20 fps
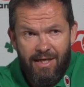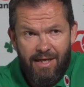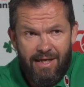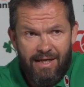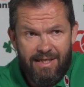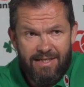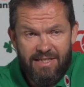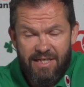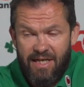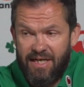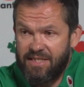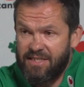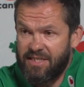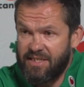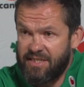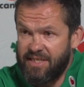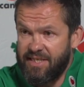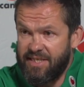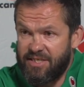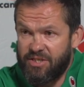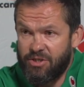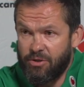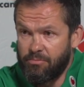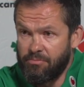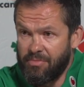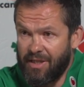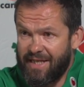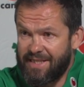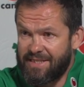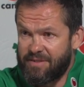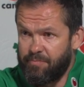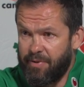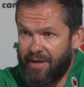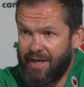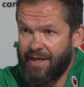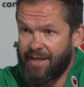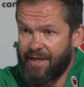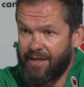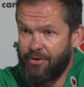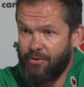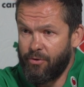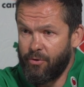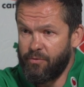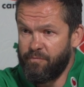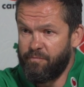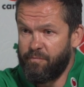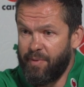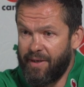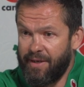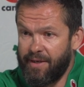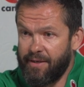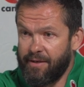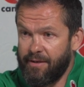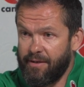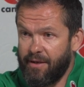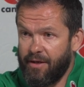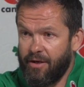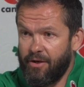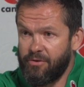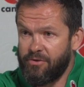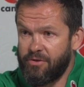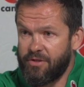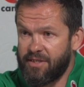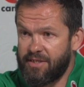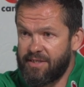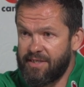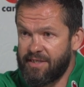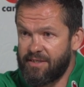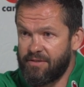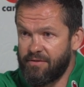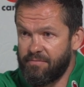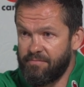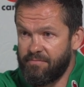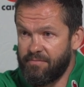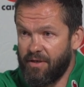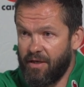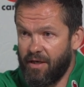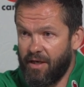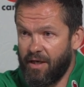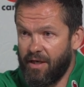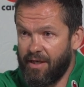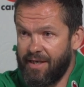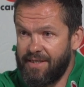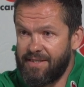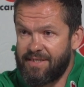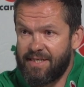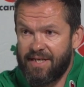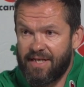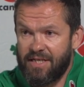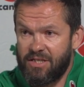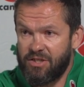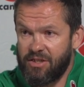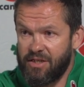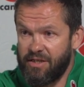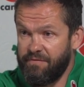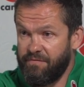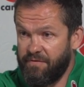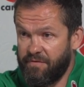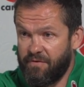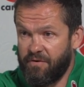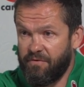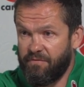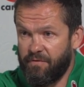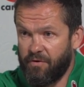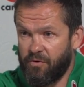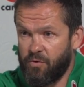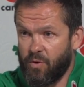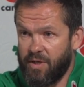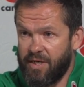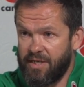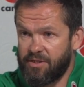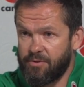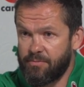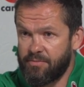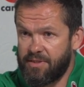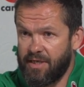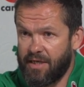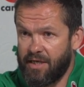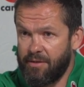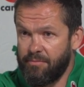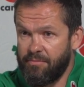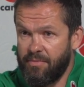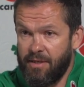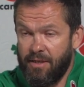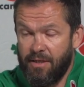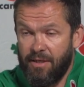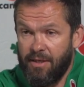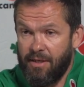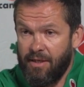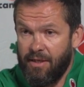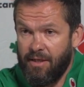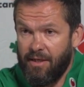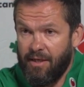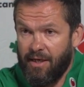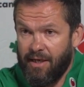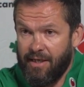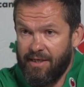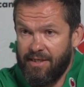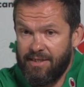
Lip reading: It's nice to see some lads back who've been out of the system internationally for quite some time, and